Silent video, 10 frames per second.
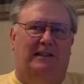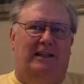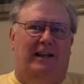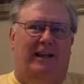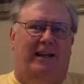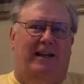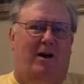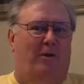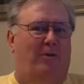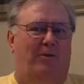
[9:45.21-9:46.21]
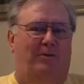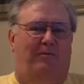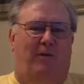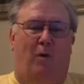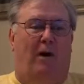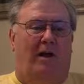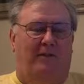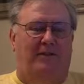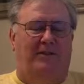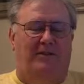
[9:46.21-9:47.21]
and all 4 of
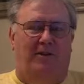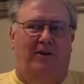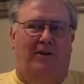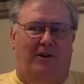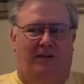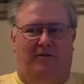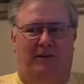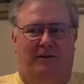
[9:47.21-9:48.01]
us are different.